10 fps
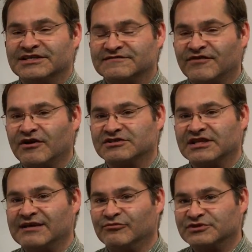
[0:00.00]
As far as
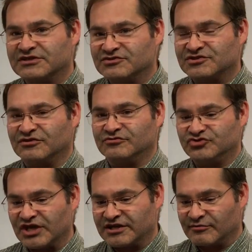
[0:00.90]
Laban was concerned,
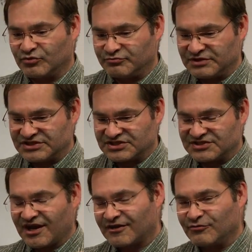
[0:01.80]
Jacob would be
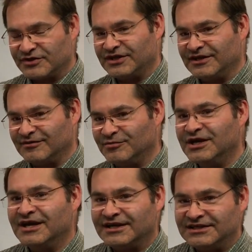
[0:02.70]
stuck with him,
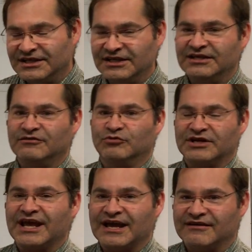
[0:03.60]
and he
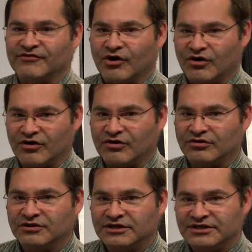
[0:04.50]
would have
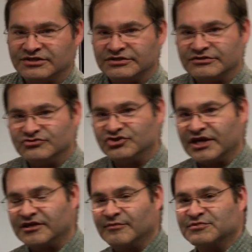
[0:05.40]
all
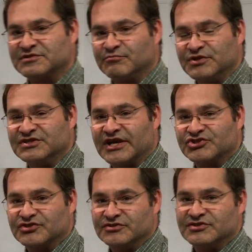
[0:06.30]
Jacob's
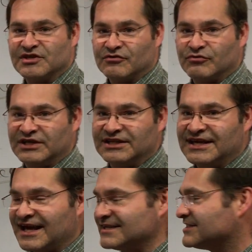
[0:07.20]
possessions
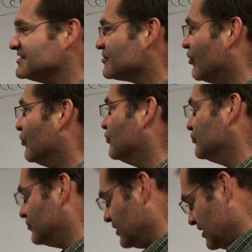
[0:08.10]
really as his
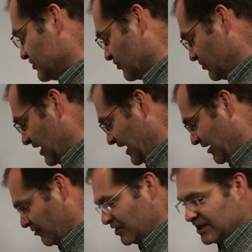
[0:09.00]
own. So
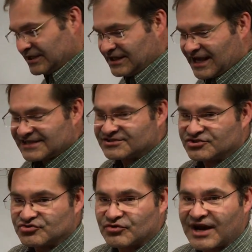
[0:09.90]
now he has to
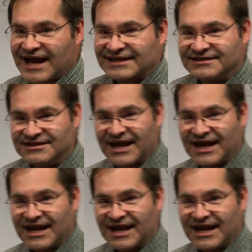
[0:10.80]
track